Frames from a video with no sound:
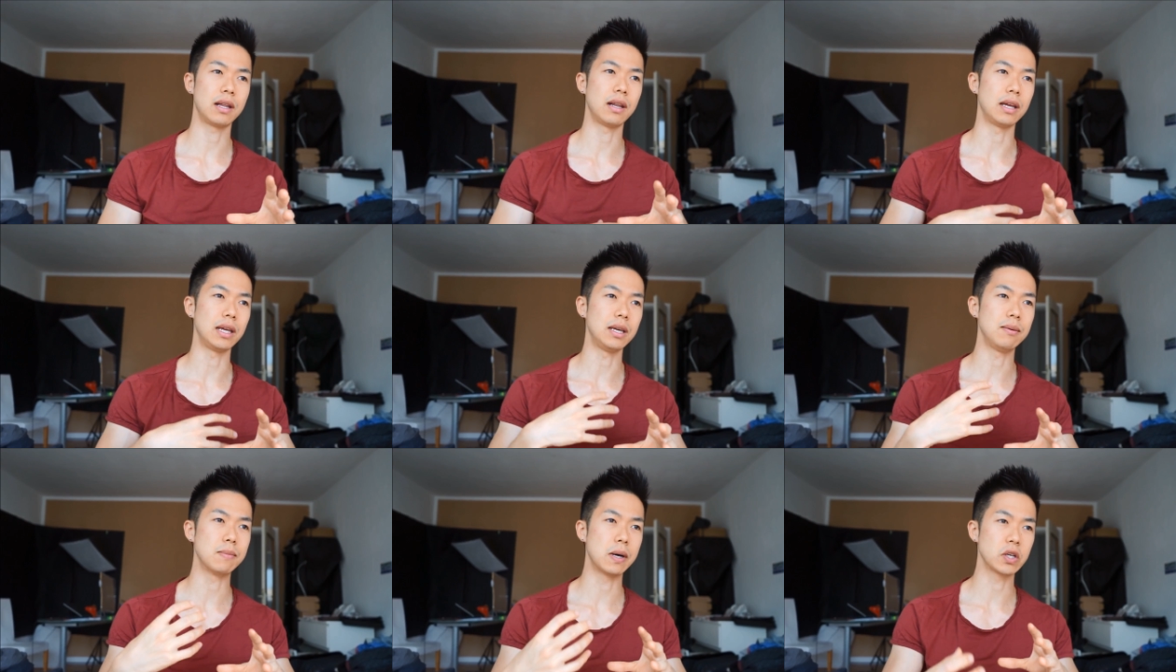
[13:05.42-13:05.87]
and the
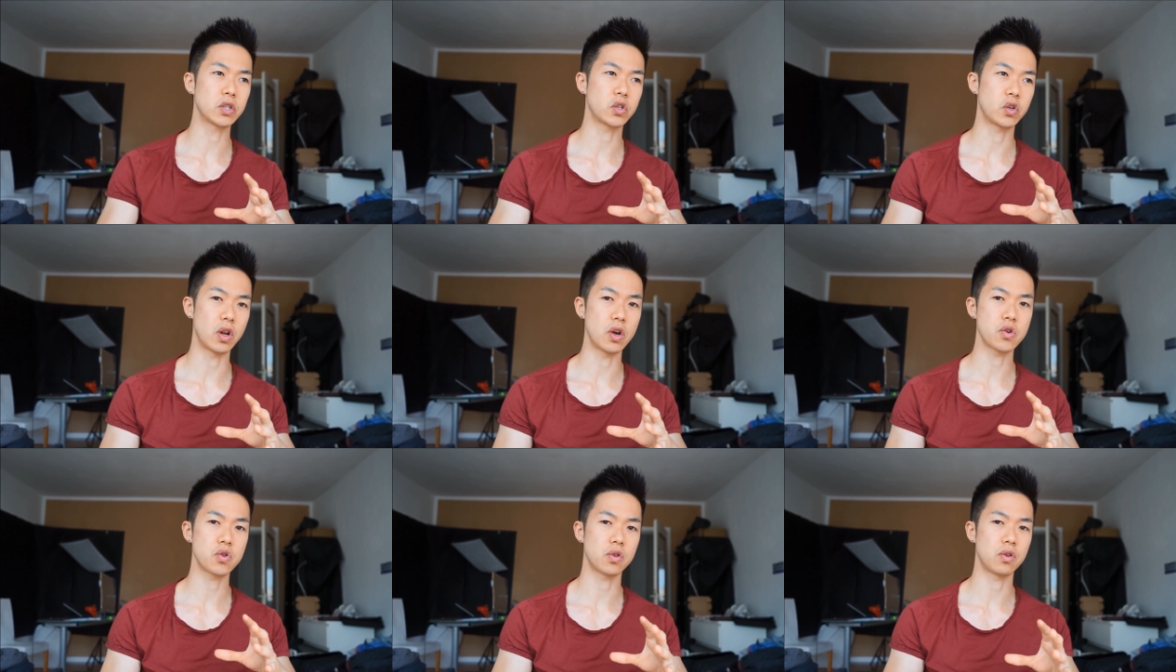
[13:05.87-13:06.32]

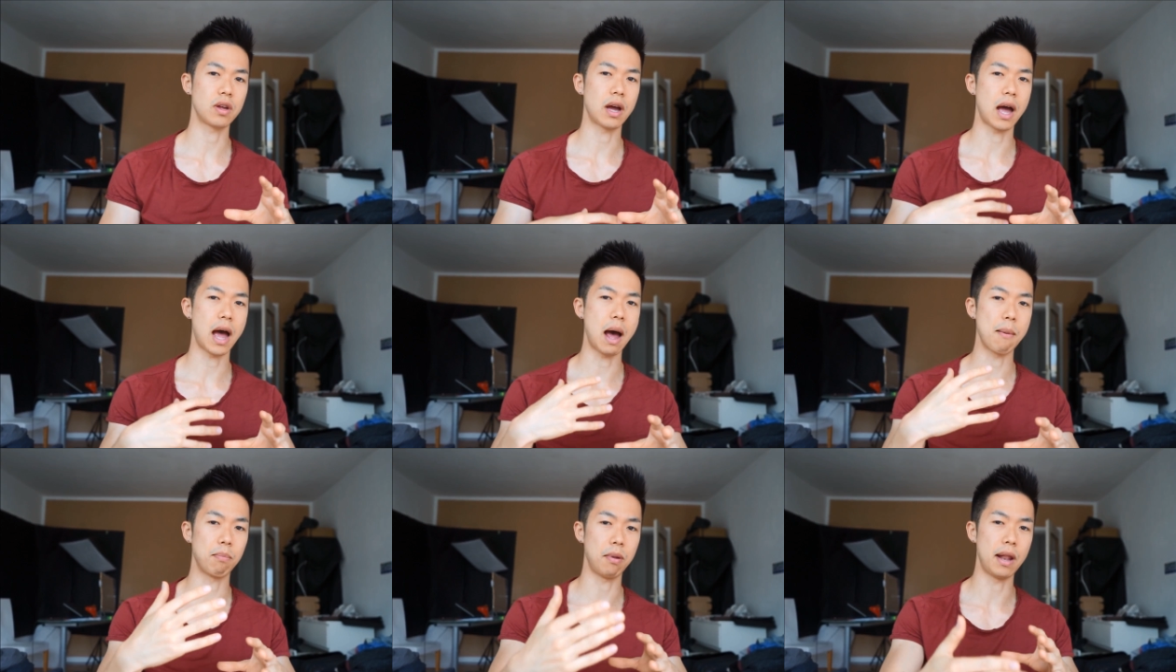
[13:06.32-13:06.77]
emasculation
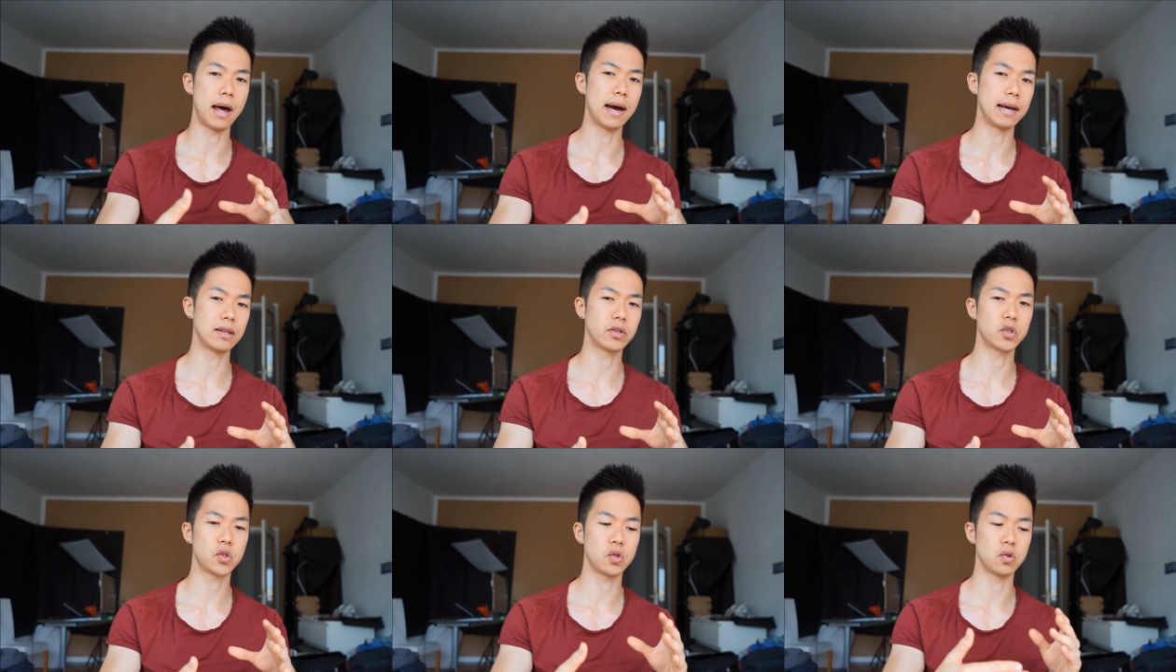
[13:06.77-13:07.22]

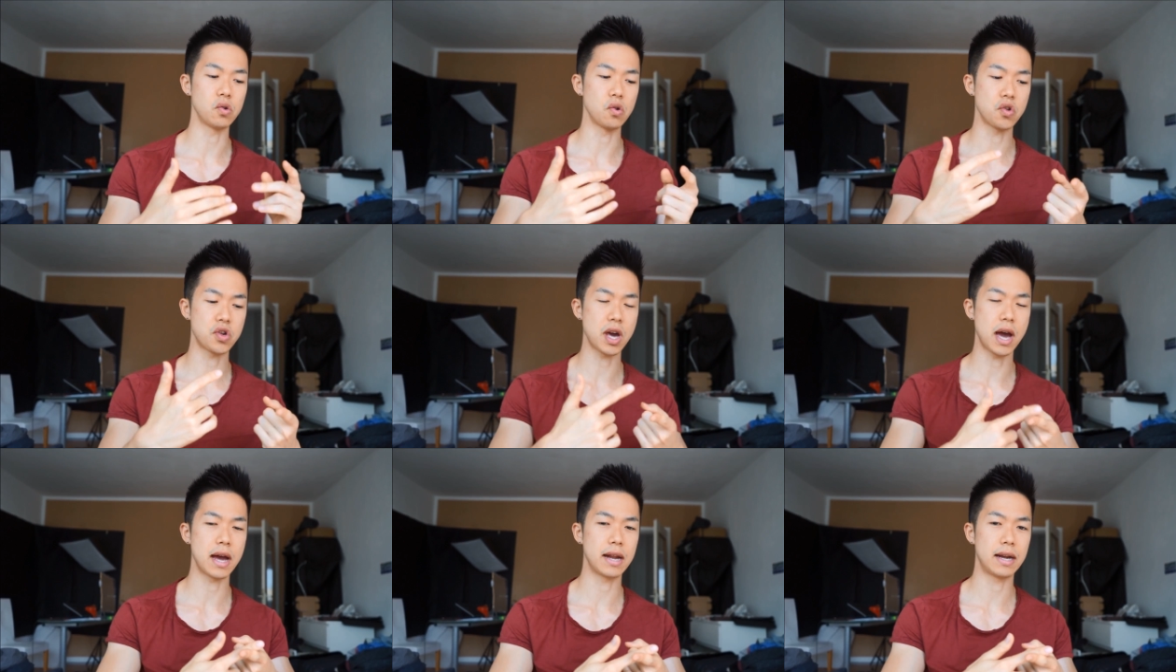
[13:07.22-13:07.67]
applies to
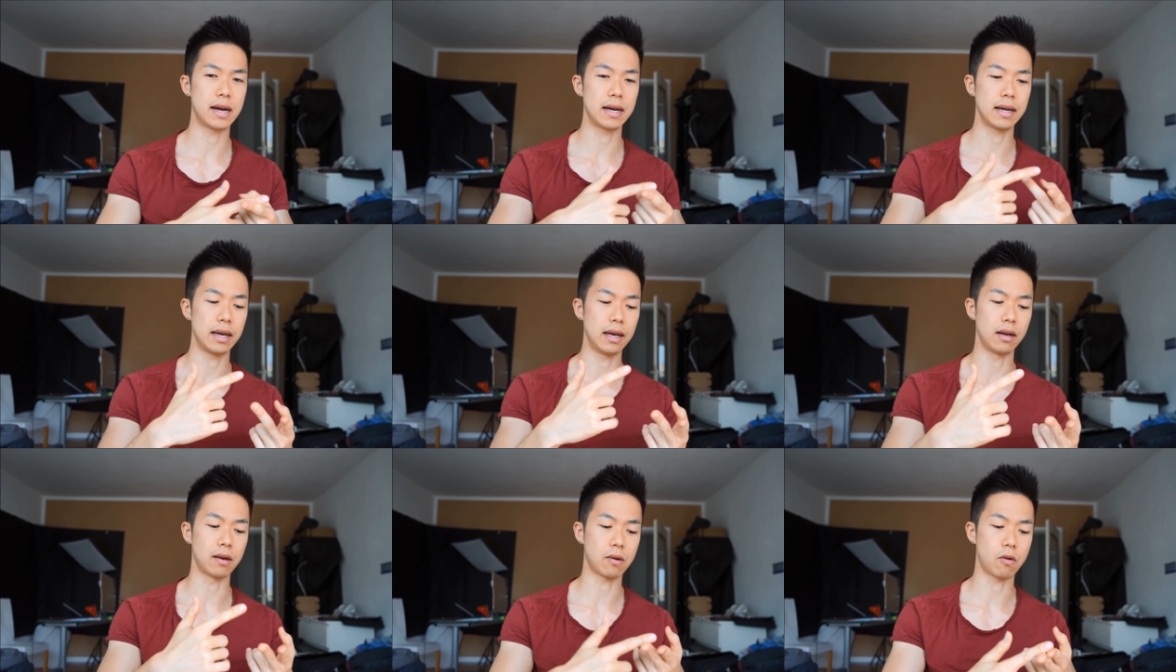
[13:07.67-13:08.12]

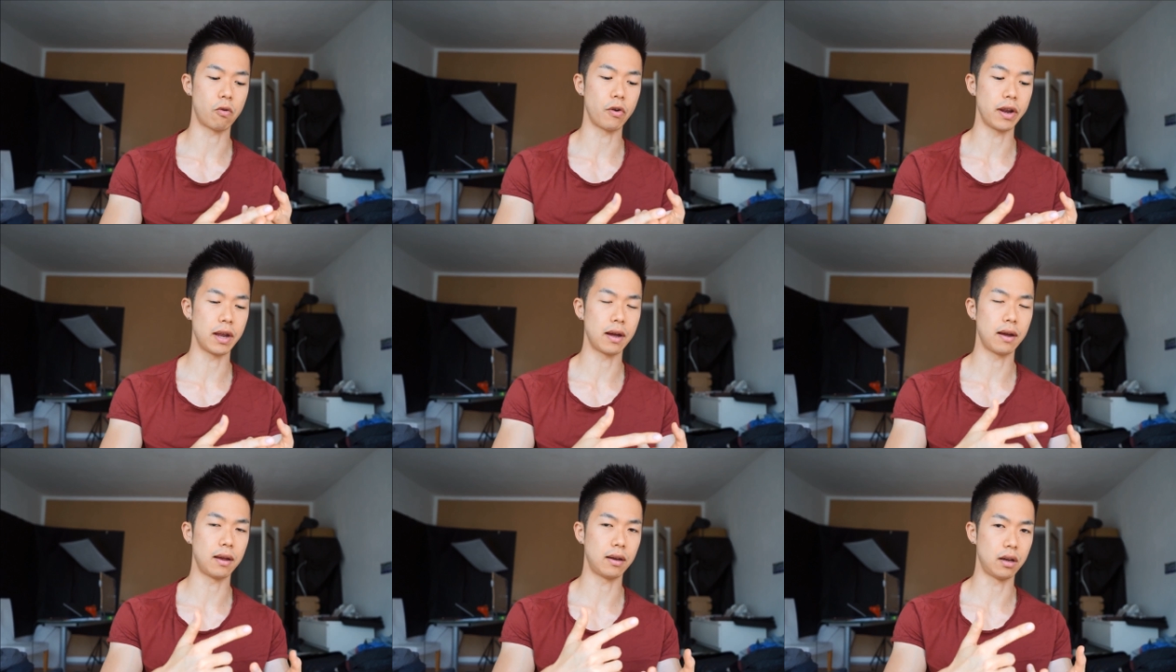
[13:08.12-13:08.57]
china and
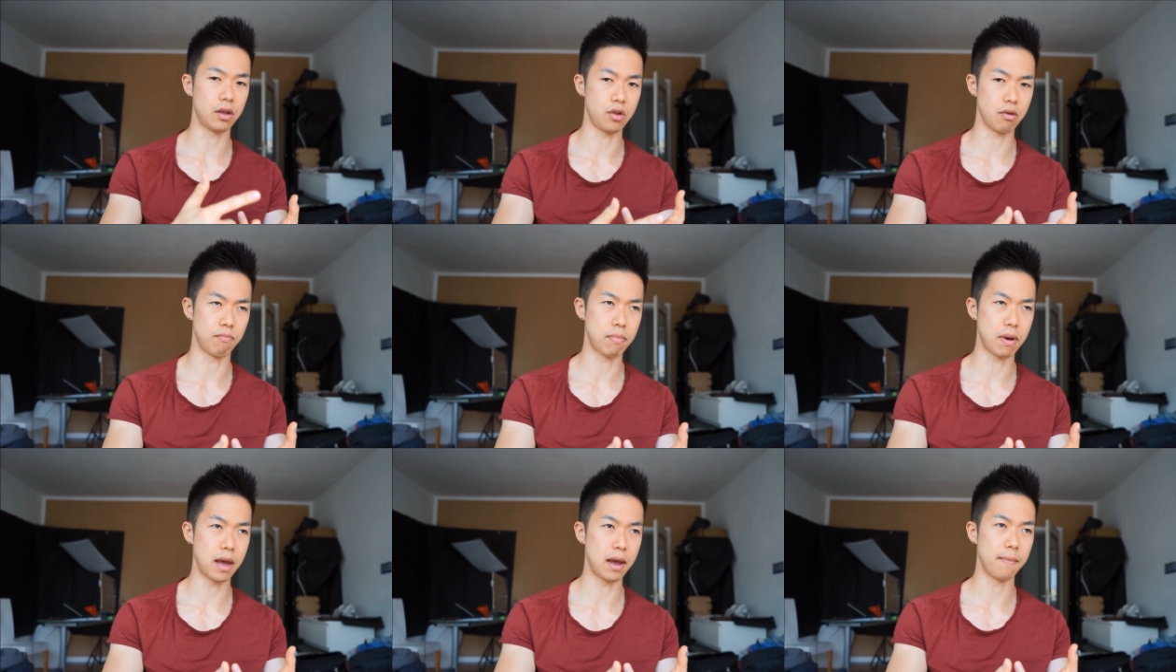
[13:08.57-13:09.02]
korea and
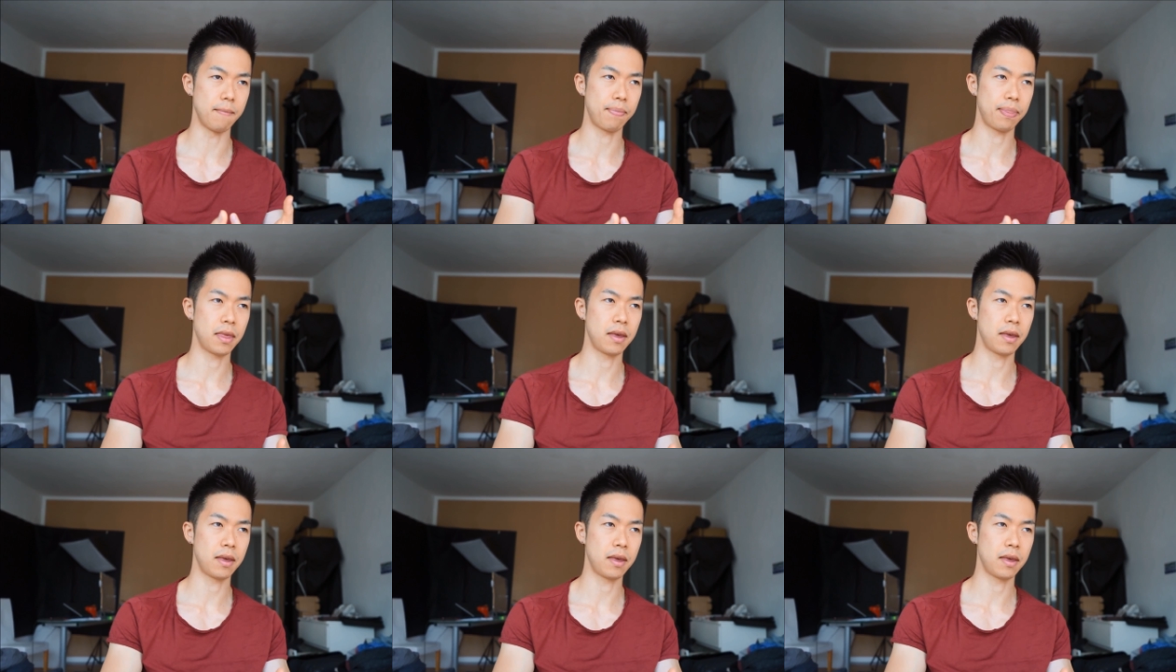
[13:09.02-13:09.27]
japan